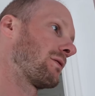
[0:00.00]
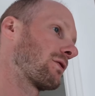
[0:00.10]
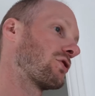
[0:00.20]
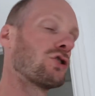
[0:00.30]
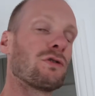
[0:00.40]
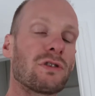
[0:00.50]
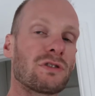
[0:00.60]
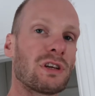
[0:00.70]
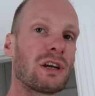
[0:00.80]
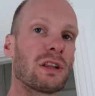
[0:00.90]
conservatory
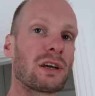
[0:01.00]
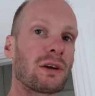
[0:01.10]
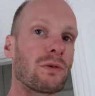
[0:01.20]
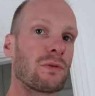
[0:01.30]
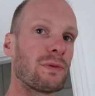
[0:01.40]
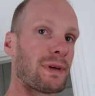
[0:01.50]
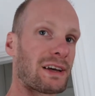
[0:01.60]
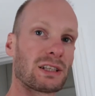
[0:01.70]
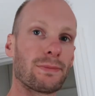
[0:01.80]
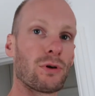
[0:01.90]
ceiling,
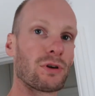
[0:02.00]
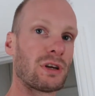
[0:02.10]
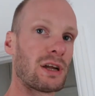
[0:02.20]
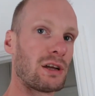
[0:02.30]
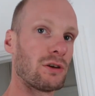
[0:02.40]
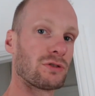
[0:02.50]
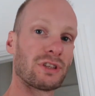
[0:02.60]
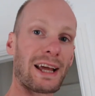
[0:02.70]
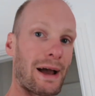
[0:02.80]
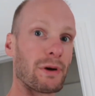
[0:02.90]
plasterboard in it. You'll
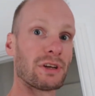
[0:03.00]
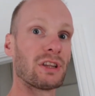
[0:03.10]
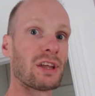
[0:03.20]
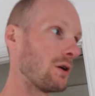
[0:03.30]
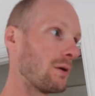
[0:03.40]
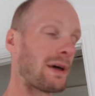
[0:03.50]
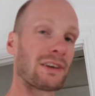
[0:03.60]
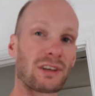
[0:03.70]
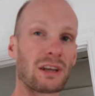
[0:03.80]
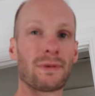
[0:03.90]
see how I did.
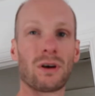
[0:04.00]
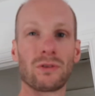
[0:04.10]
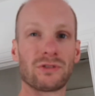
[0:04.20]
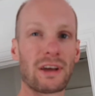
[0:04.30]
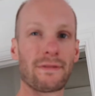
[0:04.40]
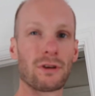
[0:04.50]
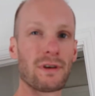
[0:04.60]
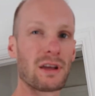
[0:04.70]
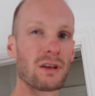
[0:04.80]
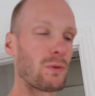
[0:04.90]
That's got about 7 or
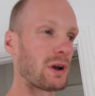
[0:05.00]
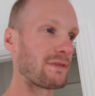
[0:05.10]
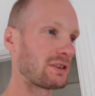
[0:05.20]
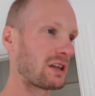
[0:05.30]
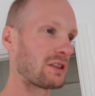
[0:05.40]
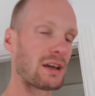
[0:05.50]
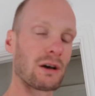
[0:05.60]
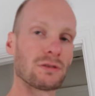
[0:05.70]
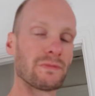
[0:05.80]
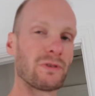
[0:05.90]
8 or whatever
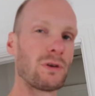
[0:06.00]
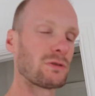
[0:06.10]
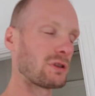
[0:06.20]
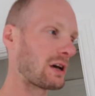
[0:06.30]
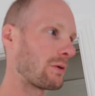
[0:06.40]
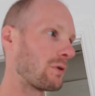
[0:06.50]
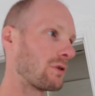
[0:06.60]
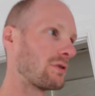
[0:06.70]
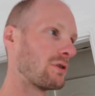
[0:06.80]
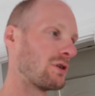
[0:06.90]
10,000 views on that
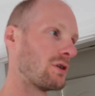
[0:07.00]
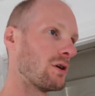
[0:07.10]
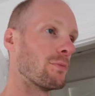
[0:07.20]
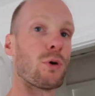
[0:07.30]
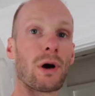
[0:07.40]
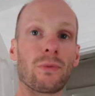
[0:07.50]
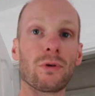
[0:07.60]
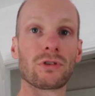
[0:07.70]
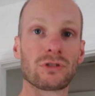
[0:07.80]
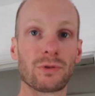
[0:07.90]
one. But we
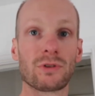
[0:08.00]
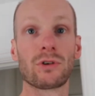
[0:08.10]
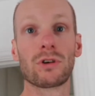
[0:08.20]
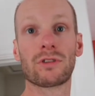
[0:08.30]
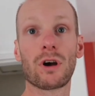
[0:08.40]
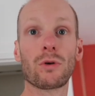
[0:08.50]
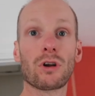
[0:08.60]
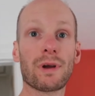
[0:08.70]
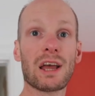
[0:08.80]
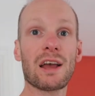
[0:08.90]
thought we were going
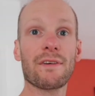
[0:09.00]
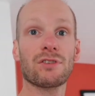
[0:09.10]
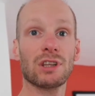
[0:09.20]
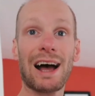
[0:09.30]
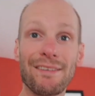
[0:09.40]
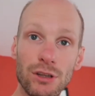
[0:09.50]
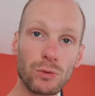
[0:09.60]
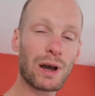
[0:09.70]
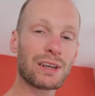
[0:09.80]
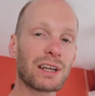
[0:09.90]
to be here till after the
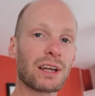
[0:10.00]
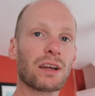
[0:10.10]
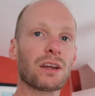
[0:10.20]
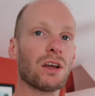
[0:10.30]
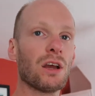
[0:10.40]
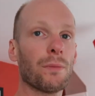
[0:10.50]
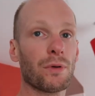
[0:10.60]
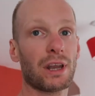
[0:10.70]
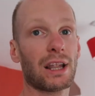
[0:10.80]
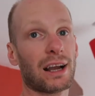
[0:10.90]
wedding. But
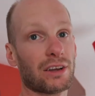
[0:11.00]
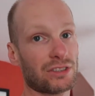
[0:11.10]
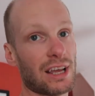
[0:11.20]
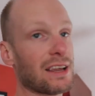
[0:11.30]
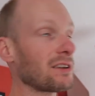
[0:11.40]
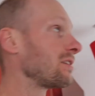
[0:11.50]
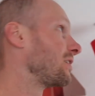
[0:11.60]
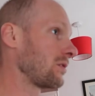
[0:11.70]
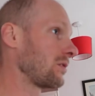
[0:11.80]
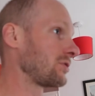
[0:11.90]
then, like I said,
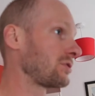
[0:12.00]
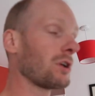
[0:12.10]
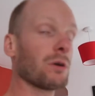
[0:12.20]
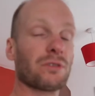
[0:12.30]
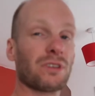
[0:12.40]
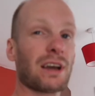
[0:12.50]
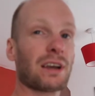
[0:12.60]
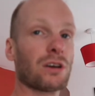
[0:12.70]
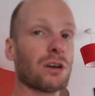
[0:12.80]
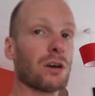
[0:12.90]
Charlotte was
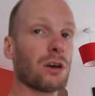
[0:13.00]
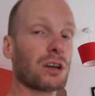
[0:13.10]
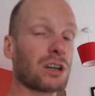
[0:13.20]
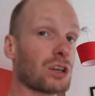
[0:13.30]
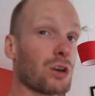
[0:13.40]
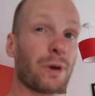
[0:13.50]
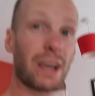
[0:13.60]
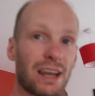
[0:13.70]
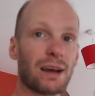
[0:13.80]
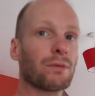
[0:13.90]
like, "Can we
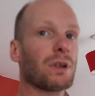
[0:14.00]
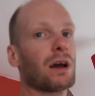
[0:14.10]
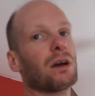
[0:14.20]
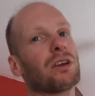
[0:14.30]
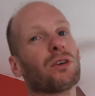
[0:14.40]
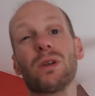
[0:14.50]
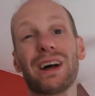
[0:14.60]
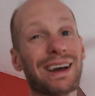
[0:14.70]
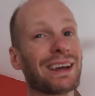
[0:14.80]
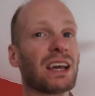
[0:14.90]
get it?" I'm like, "I don't
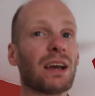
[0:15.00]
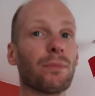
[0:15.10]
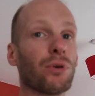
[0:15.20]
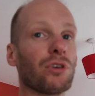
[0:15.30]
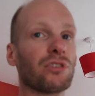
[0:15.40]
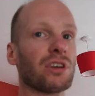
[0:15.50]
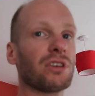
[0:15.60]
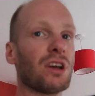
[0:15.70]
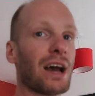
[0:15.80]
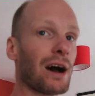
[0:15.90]
like it," but she said,
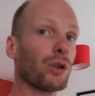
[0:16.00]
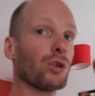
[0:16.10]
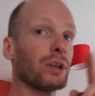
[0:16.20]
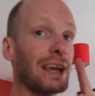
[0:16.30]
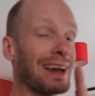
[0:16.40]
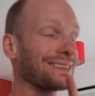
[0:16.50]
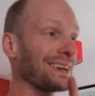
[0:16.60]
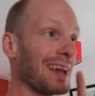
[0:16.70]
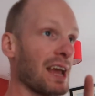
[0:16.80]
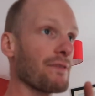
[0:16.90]
"I'll only get
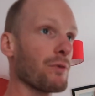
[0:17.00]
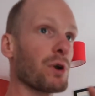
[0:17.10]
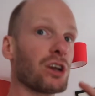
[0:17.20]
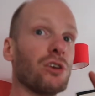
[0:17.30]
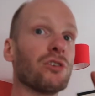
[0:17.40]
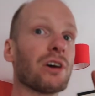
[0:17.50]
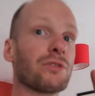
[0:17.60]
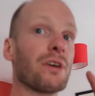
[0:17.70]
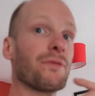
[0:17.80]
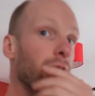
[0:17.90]
it if we can use
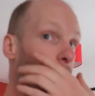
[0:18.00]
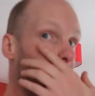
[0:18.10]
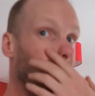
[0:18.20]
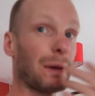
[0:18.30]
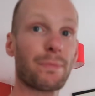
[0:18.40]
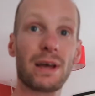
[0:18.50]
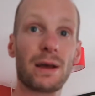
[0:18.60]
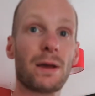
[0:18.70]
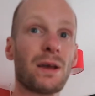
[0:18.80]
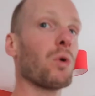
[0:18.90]
it, if we can flip it.
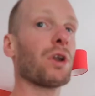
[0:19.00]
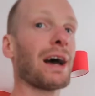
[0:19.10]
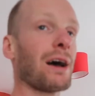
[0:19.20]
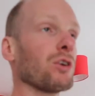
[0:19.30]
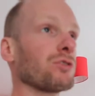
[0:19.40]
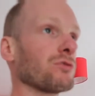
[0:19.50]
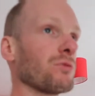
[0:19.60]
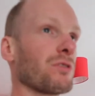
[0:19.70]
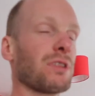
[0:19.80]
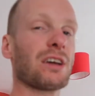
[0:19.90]
We want a house that's
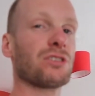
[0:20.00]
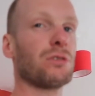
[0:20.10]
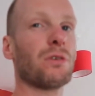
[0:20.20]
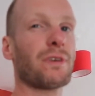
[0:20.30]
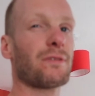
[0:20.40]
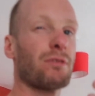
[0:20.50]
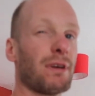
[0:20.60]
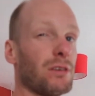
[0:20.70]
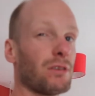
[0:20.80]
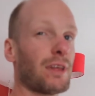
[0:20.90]
worth like 250,000 to
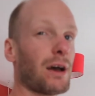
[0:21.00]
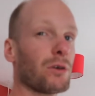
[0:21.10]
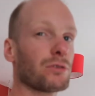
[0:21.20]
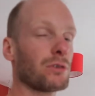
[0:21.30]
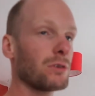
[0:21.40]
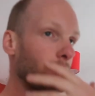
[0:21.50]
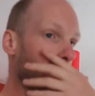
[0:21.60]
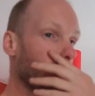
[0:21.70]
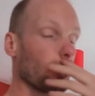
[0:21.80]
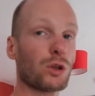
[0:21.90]
300,000.
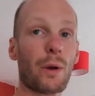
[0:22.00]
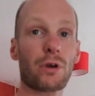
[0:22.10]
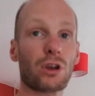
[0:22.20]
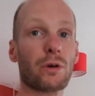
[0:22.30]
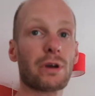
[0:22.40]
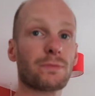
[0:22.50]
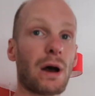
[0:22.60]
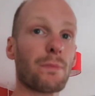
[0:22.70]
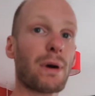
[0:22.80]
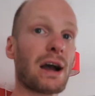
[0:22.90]
The only way we can do it is
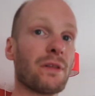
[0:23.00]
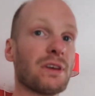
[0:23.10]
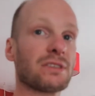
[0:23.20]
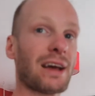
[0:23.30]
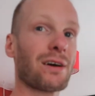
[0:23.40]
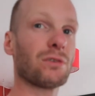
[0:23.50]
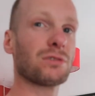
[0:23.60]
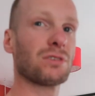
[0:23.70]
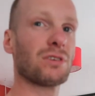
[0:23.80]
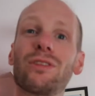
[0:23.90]
by buying this
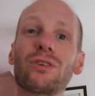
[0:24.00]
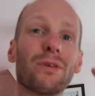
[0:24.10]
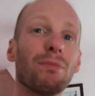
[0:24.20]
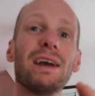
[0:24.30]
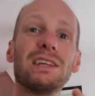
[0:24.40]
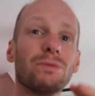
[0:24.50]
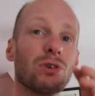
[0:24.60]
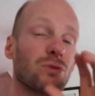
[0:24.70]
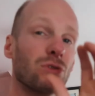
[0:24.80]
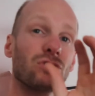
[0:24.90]
house. look amazing,"
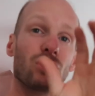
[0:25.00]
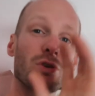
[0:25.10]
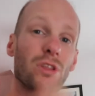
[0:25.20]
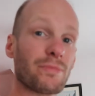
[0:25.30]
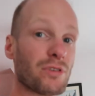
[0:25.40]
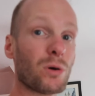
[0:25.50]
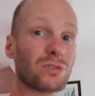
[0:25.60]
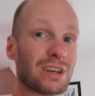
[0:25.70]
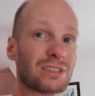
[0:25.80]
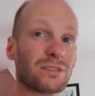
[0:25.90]
which we'll show you the
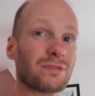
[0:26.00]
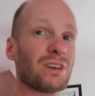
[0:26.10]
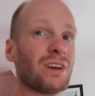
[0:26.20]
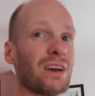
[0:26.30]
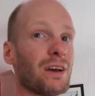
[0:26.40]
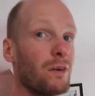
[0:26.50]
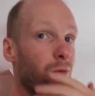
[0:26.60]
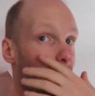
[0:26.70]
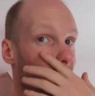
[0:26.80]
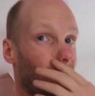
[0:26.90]
process of
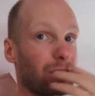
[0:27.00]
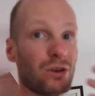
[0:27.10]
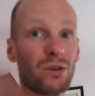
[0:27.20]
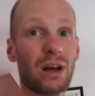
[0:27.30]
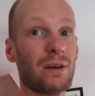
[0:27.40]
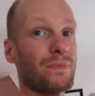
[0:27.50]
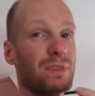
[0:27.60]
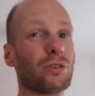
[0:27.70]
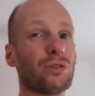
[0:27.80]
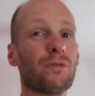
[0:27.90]
what we're going to do. Like,
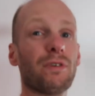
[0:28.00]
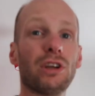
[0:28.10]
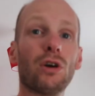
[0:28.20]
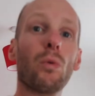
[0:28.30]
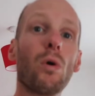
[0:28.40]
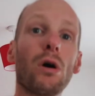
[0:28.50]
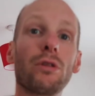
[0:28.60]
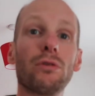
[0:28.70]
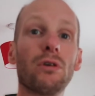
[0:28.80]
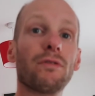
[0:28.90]
I'll do a video
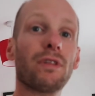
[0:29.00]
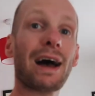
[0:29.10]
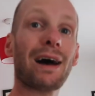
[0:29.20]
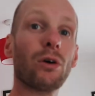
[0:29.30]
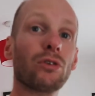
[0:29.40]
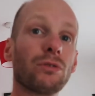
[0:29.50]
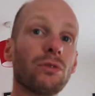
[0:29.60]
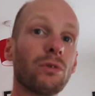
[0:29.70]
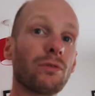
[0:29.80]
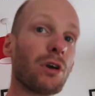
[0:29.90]
walkthrough of the house
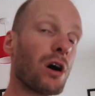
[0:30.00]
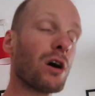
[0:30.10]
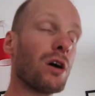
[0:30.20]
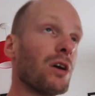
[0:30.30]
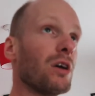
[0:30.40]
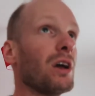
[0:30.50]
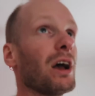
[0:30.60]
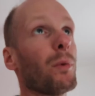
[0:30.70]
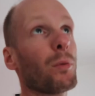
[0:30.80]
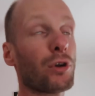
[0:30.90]
we've got
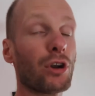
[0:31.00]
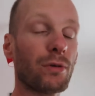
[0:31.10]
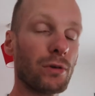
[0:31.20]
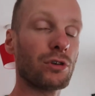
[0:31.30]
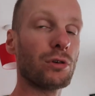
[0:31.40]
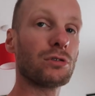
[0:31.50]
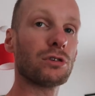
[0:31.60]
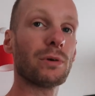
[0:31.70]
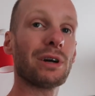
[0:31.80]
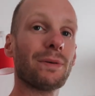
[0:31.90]
and what we're going to do
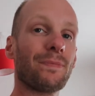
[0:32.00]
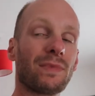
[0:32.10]
to it.